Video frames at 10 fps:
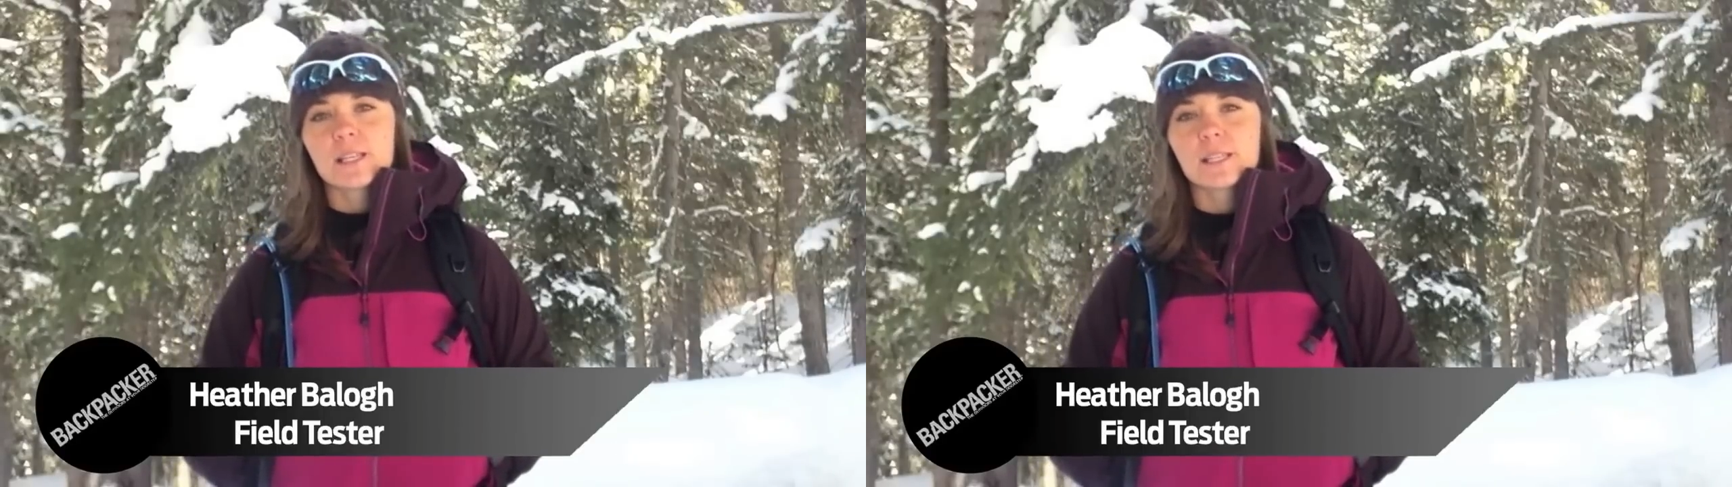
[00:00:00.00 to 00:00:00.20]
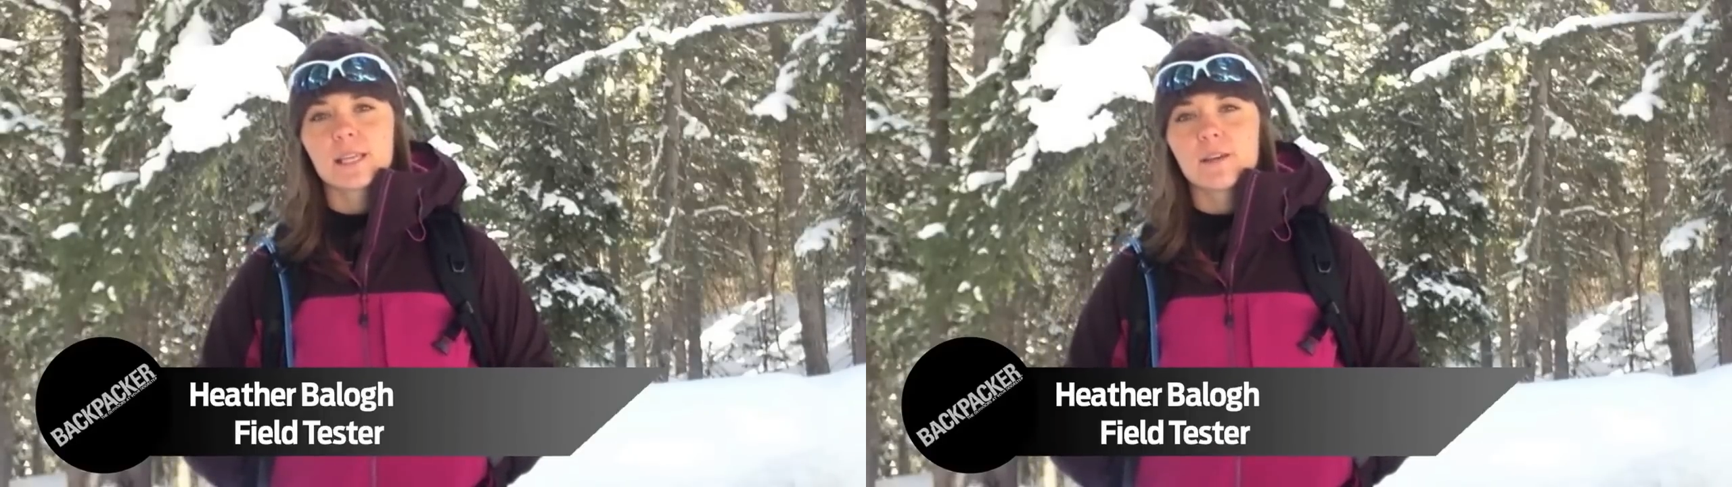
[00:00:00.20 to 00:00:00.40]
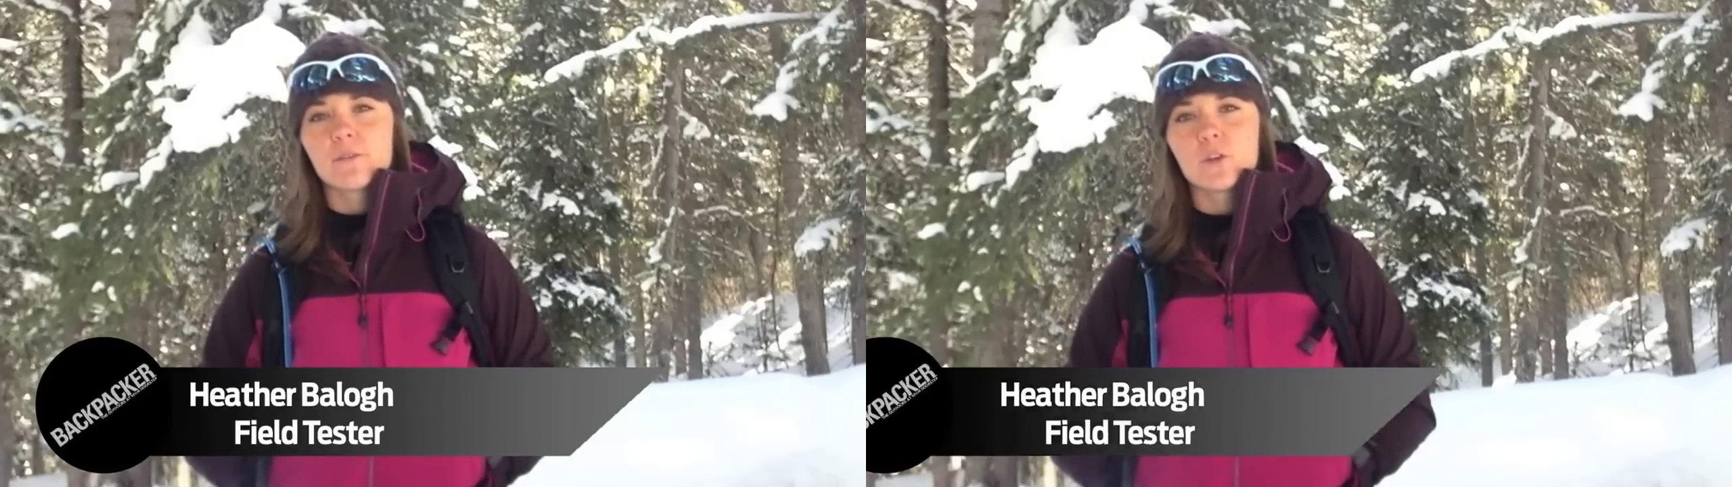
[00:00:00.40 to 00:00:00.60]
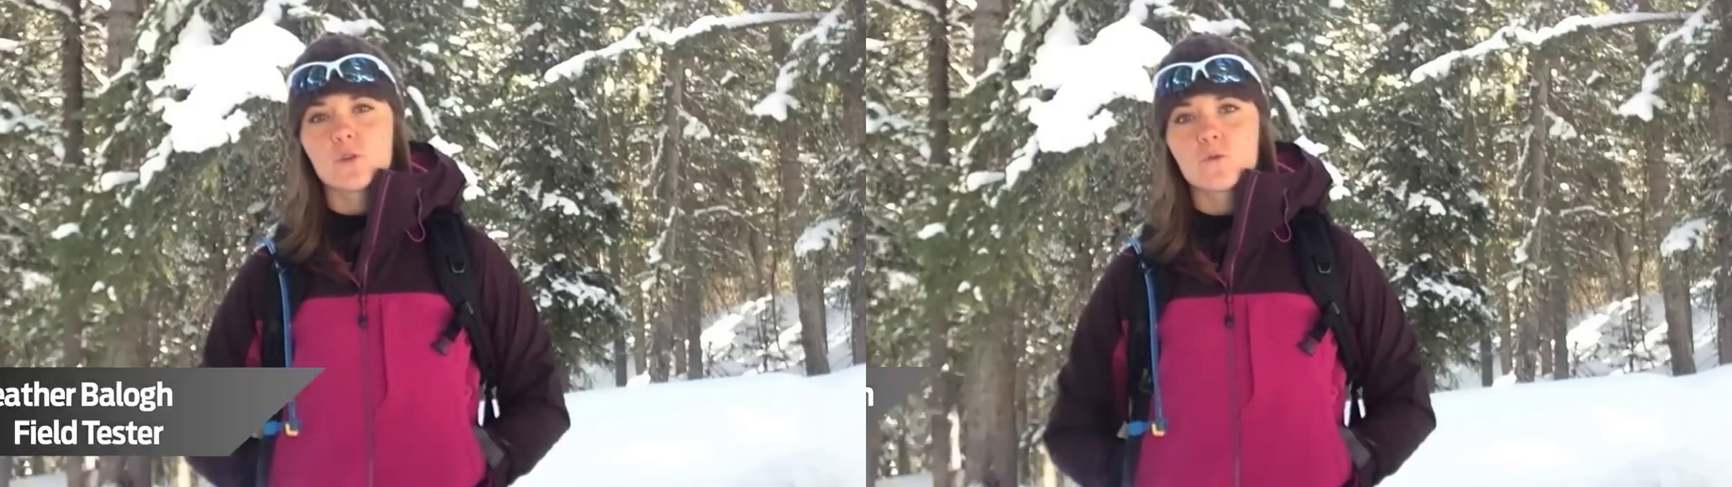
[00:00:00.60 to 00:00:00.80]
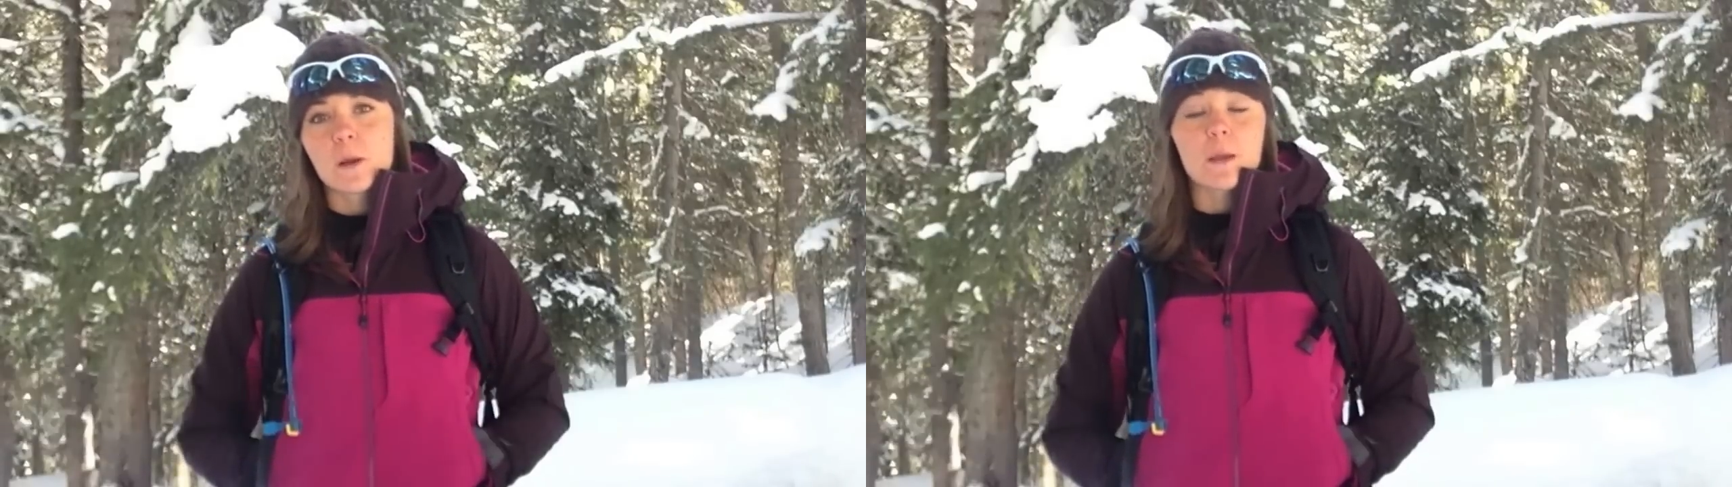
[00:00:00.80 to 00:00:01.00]
to give
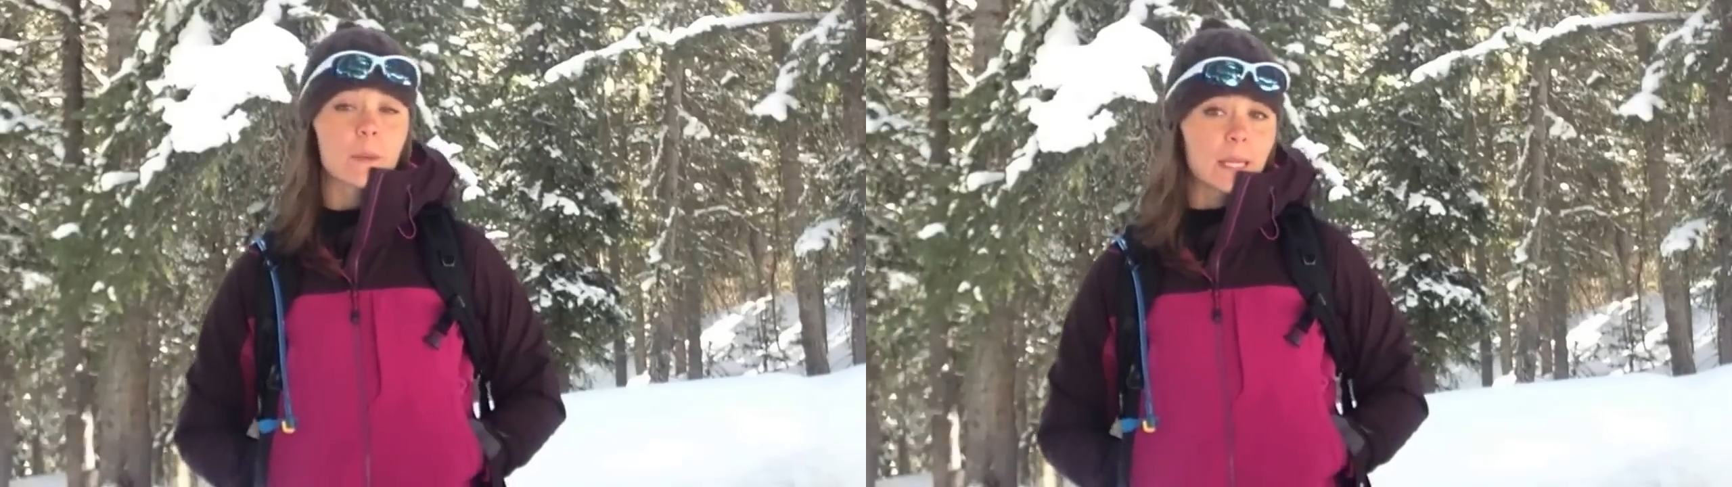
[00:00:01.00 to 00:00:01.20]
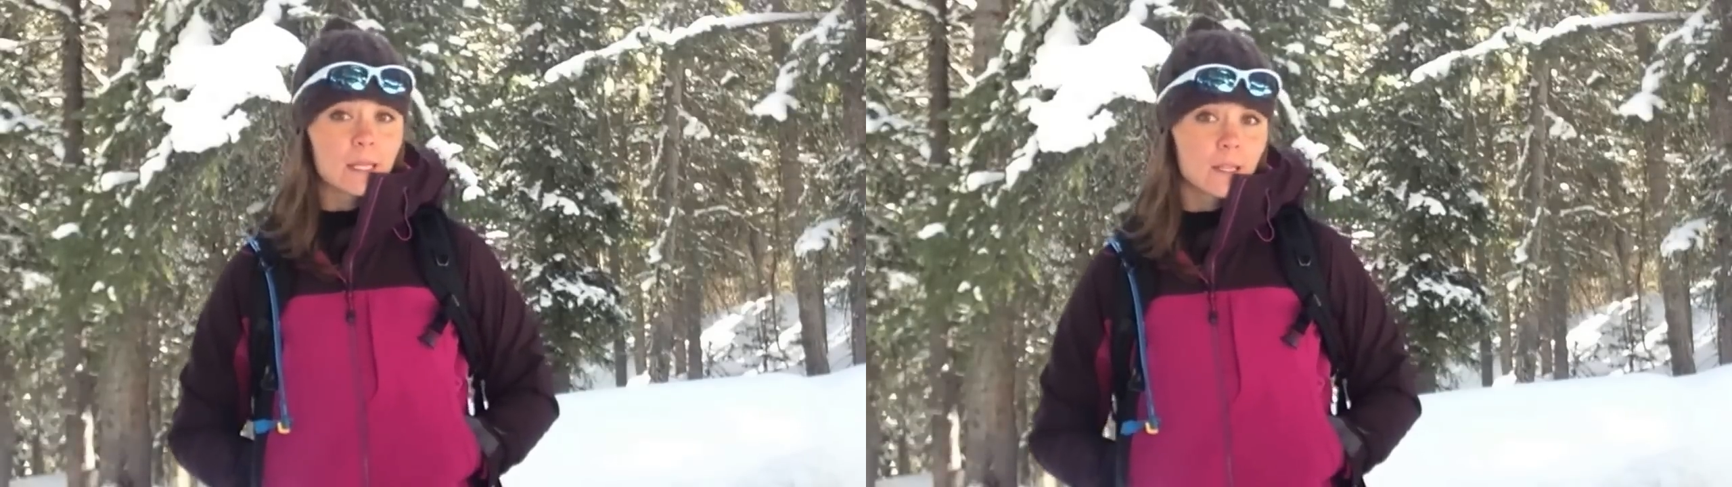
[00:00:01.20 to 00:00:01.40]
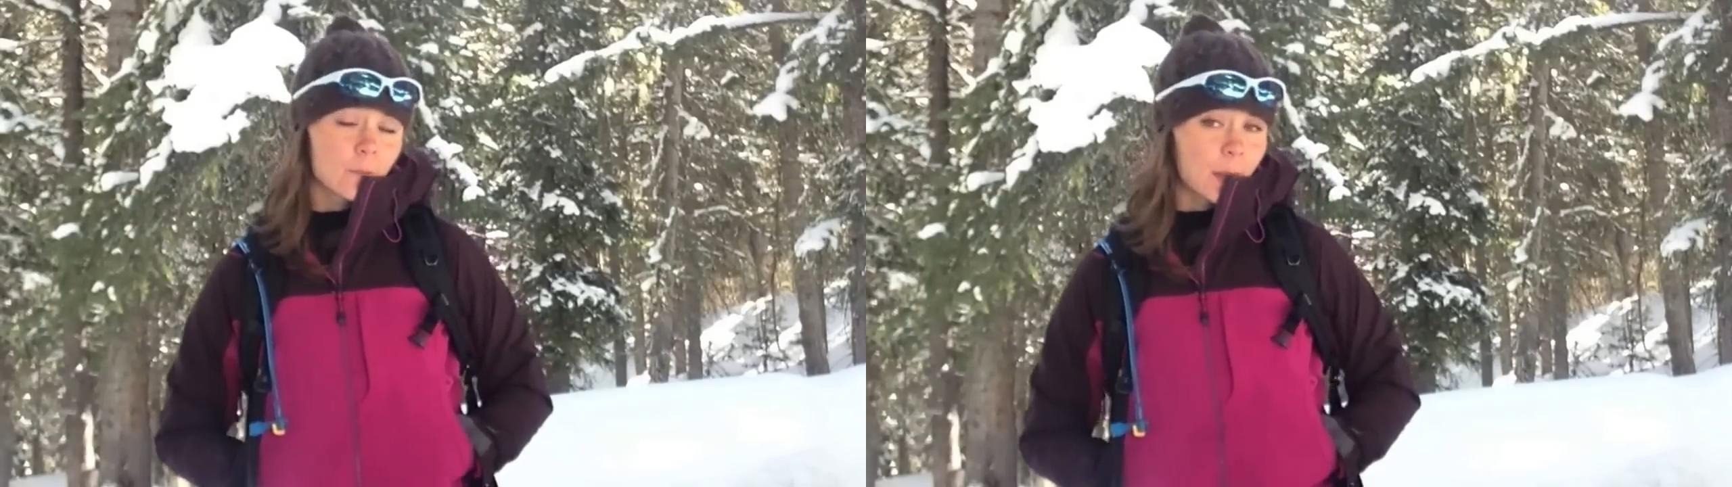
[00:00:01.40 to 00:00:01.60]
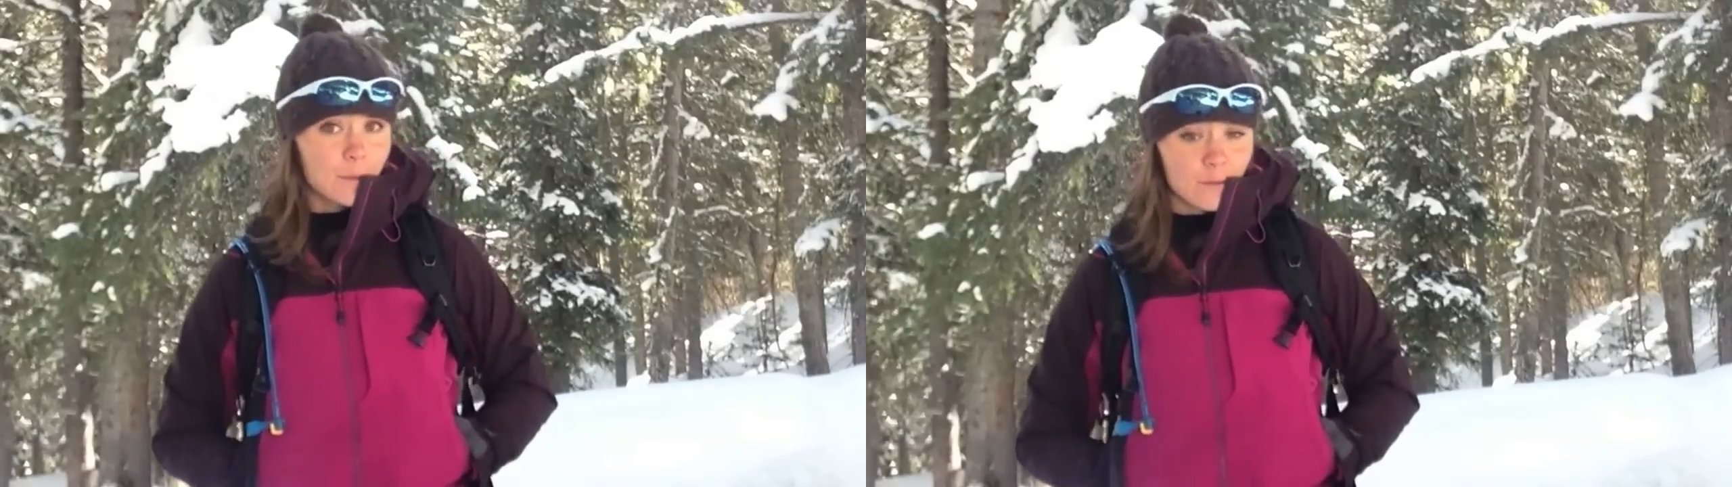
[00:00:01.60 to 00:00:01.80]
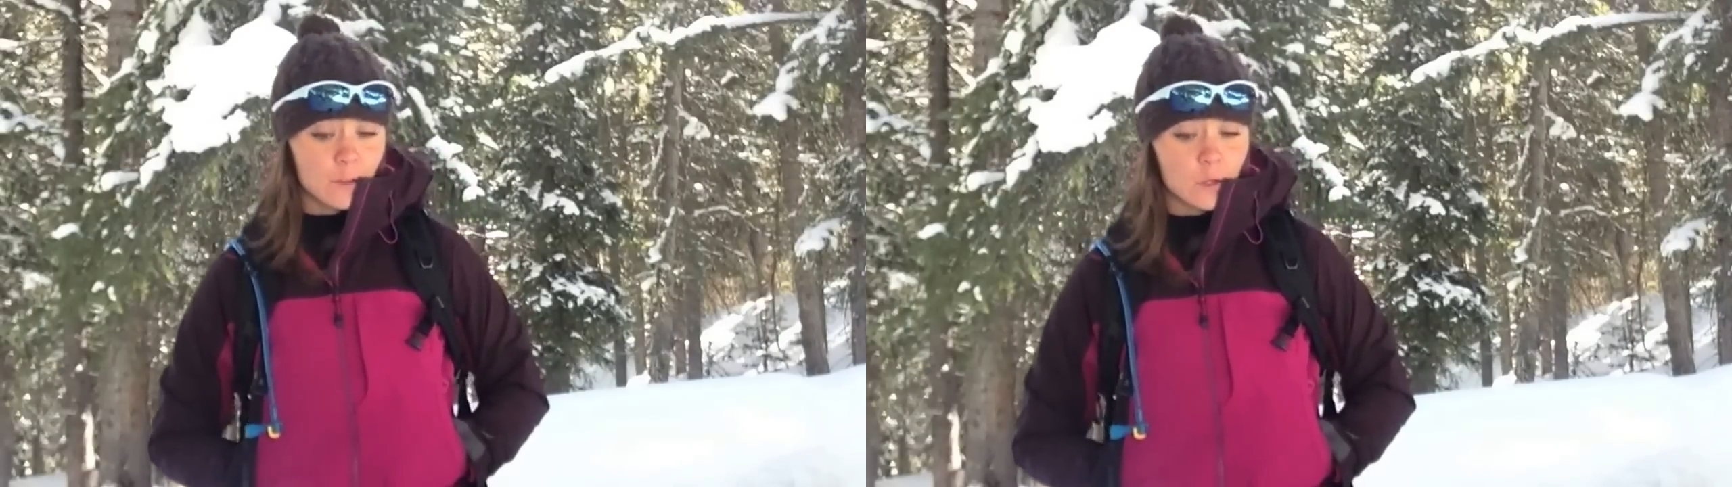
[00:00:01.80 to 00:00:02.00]
you my opinion or my
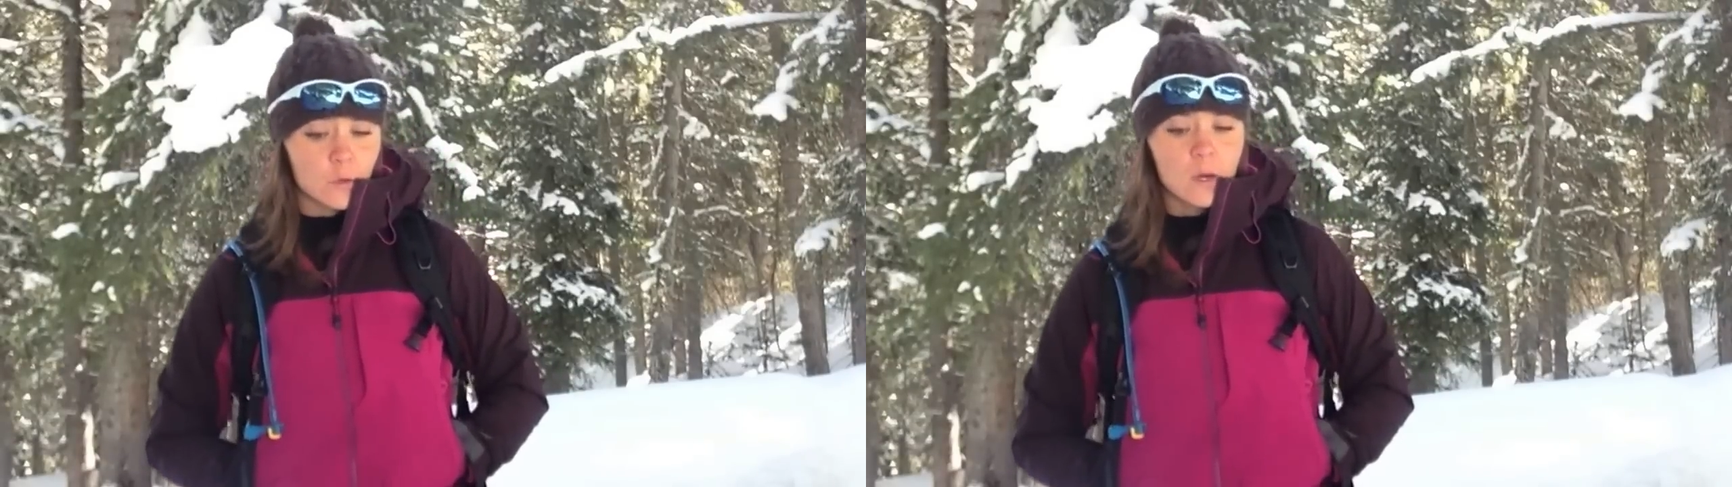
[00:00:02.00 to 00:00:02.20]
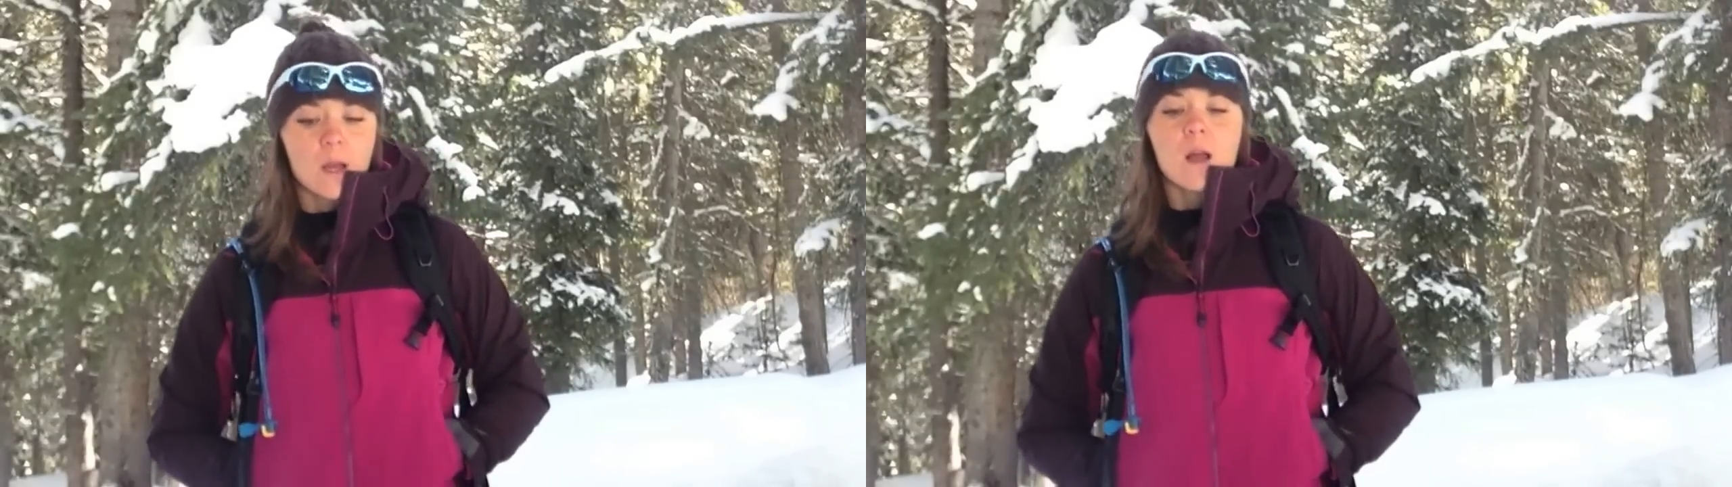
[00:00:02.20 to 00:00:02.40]
review